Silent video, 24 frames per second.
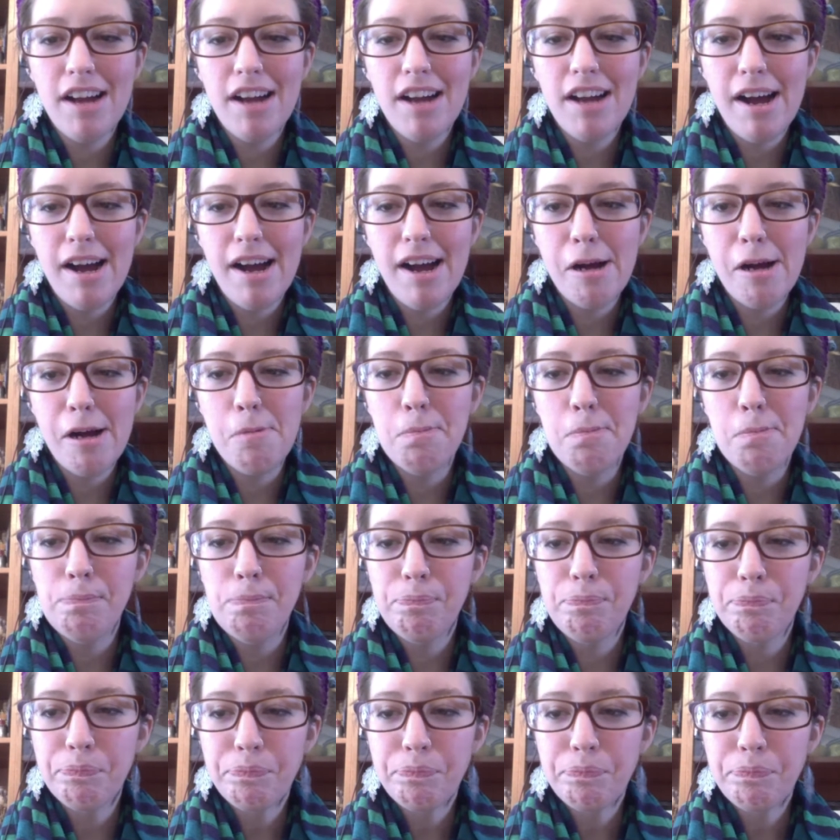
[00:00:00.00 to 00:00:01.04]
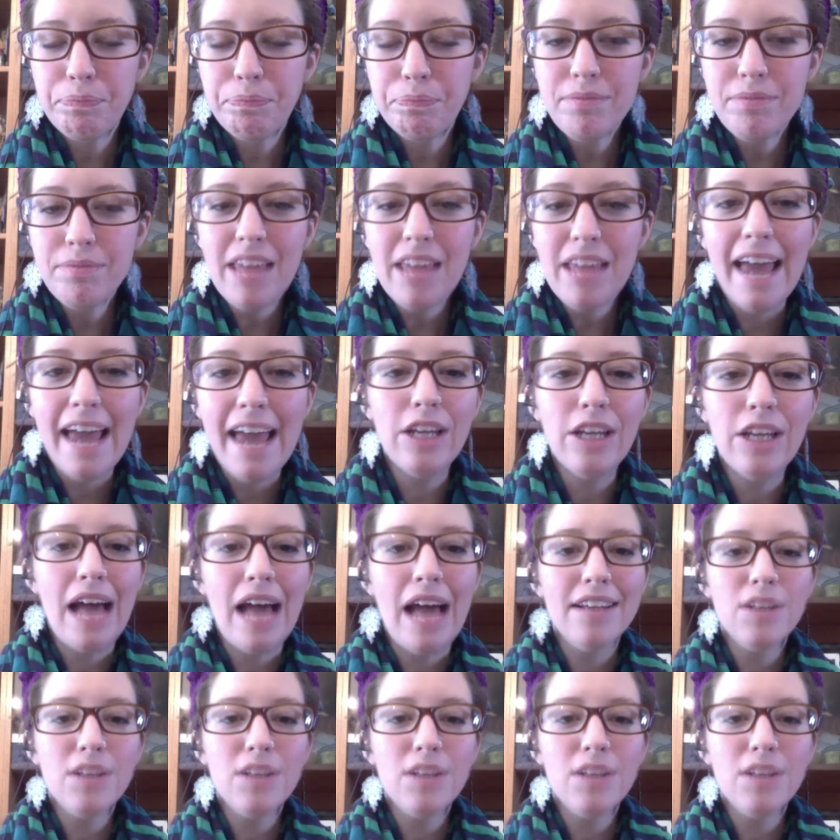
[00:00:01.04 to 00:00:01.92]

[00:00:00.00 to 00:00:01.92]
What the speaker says: And as